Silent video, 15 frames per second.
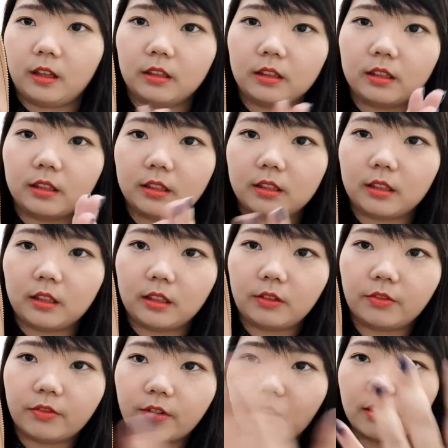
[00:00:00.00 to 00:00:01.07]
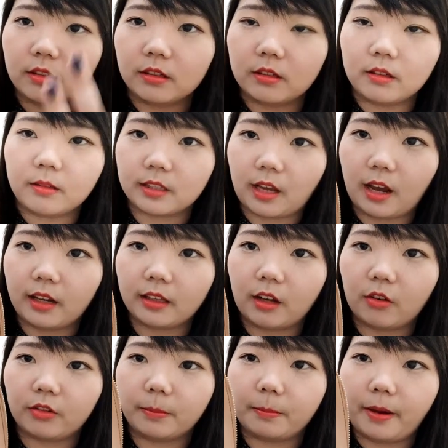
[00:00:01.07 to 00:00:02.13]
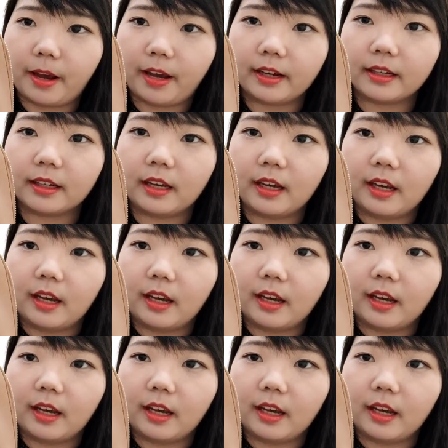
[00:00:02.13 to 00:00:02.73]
This is the front side of the bag.